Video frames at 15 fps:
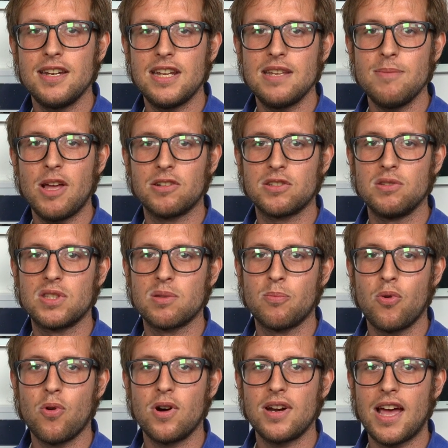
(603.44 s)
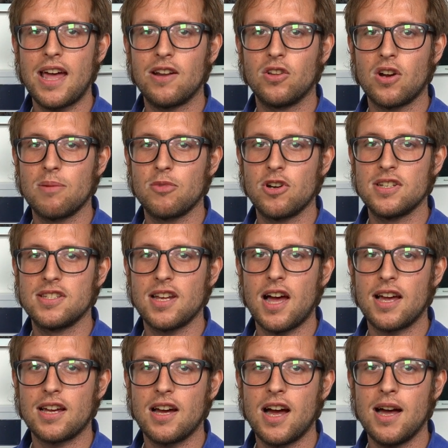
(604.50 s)
an email to support at
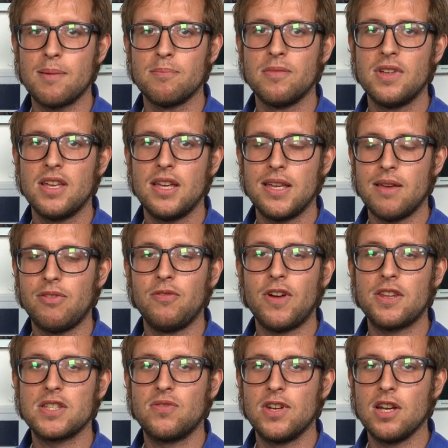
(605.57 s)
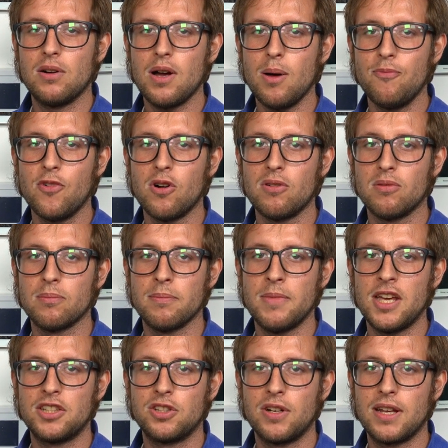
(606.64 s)
alarmgrid.com. If you found this video helpful,
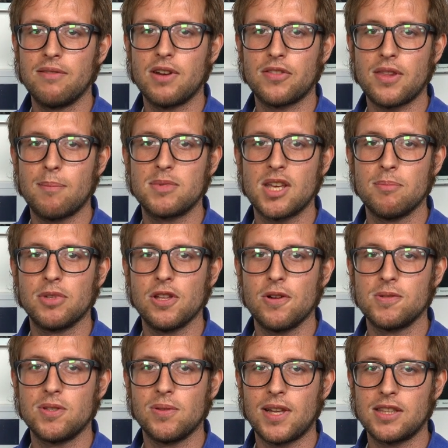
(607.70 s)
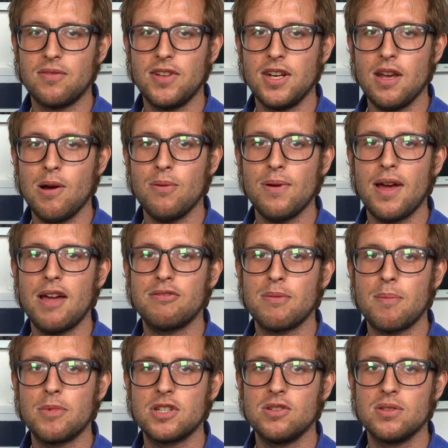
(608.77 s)
make sure to give it a thumbs up below to like the video, and
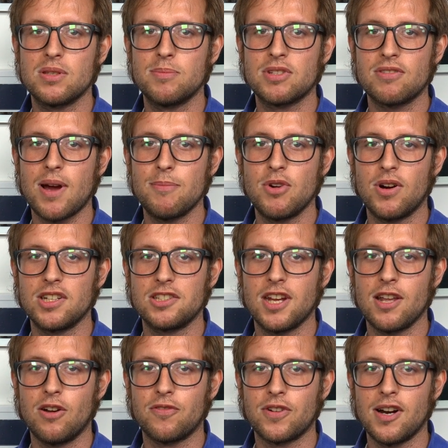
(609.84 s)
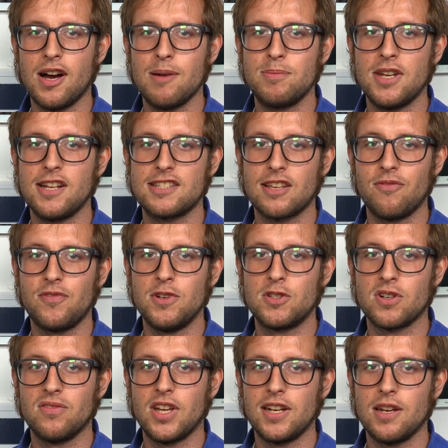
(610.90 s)
remember to subscribe to our channel for updates on
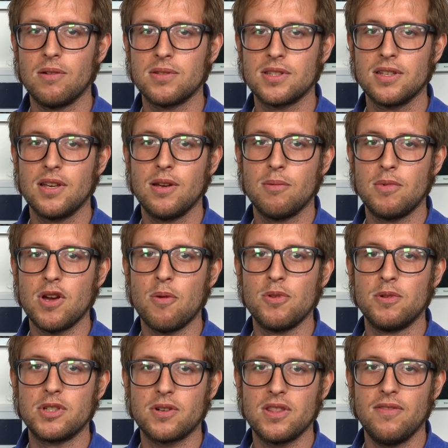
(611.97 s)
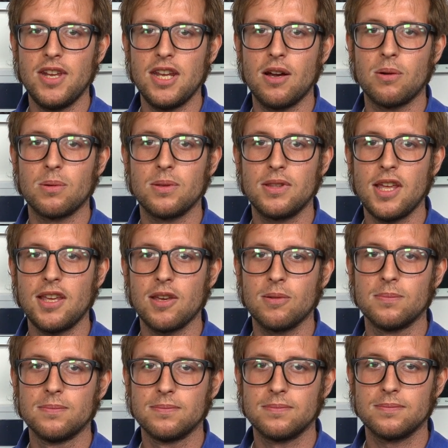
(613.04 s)
future videos. We hope you enjoyed the video. Thank you.